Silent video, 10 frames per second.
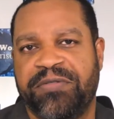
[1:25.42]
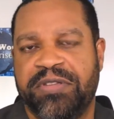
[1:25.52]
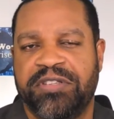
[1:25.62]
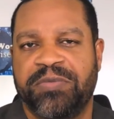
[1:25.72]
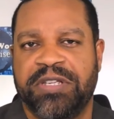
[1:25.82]
for
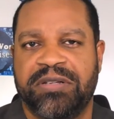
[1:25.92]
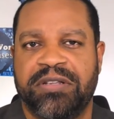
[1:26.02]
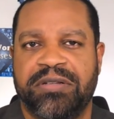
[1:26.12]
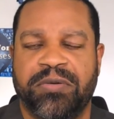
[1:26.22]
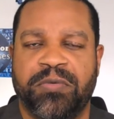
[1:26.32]
this
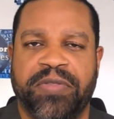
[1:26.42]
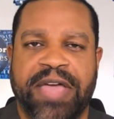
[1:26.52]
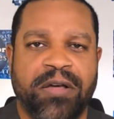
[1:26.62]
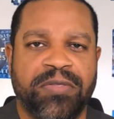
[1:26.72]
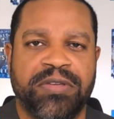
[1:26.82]
business. So
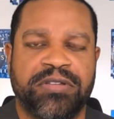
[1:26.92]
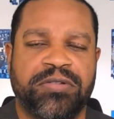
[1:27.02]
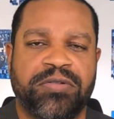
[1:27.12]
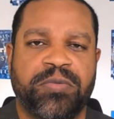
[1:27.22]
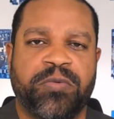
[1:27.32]
without these
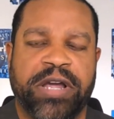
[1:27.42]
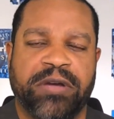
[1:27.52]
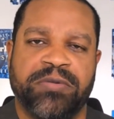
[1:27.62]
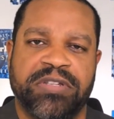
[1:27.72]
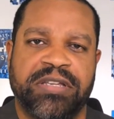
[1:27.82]
two
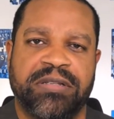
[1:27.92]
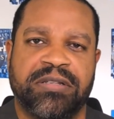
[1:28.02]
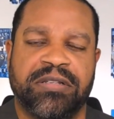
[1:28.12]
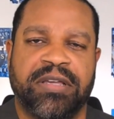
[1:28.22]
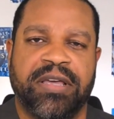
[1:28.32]

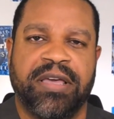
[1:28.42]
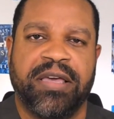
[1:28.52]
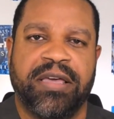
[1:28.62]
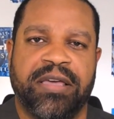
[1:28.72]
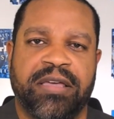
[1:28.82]
requisites,
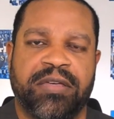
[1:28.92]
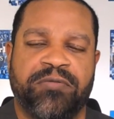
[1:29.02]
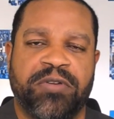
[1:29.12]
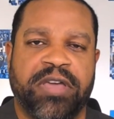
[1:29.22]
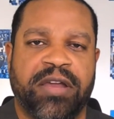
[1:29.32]

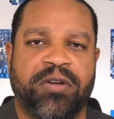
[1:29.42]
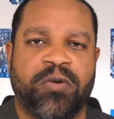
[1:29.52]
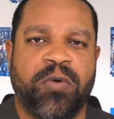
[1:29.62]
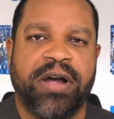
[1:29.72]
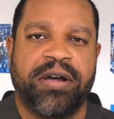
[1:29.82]
if you can't
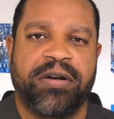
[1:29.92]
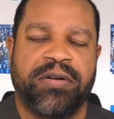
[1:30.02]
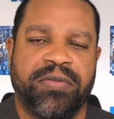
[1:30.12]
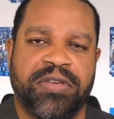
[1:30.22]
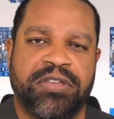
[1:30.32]

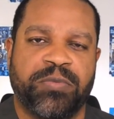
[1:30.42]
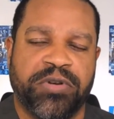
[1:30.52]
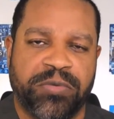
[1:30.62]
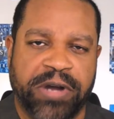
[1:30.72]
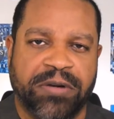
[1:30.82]
acquire these
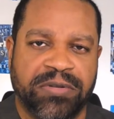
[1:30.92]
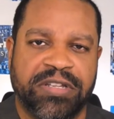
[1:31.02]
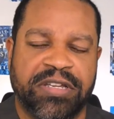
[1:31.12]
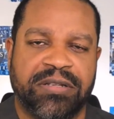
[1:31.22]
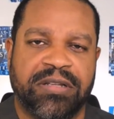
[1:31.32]

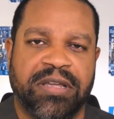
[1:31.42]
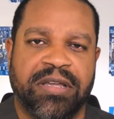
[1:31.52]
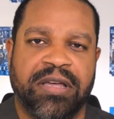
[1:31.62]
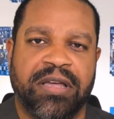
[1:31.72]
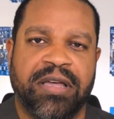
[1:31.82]
prerequisites,
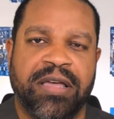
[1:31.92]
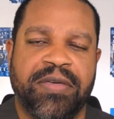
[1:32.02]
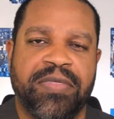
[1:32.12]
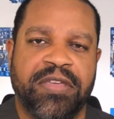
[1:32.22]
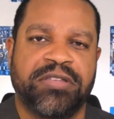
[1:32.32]

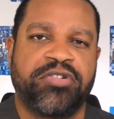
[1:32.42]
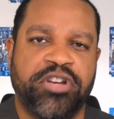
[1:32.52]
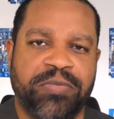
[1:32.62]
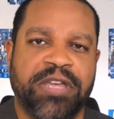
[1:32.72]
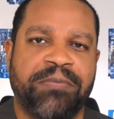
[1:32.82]
this
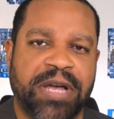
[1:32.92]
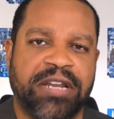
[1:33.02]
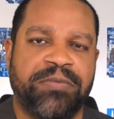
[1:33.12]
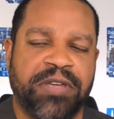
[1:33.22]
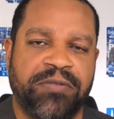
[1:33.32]
could be a
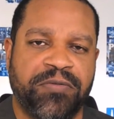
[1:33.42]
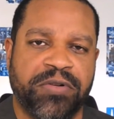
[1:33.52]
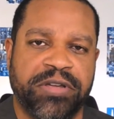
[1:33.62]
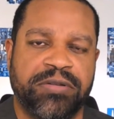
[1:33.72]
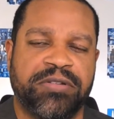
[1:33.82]
money pit
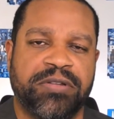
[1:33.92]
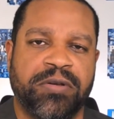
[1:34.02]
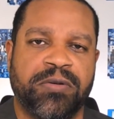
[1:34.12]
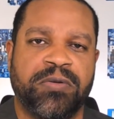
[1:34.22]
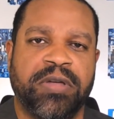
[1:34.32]
for you.
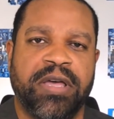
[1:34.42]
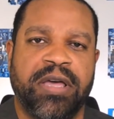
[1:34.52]
So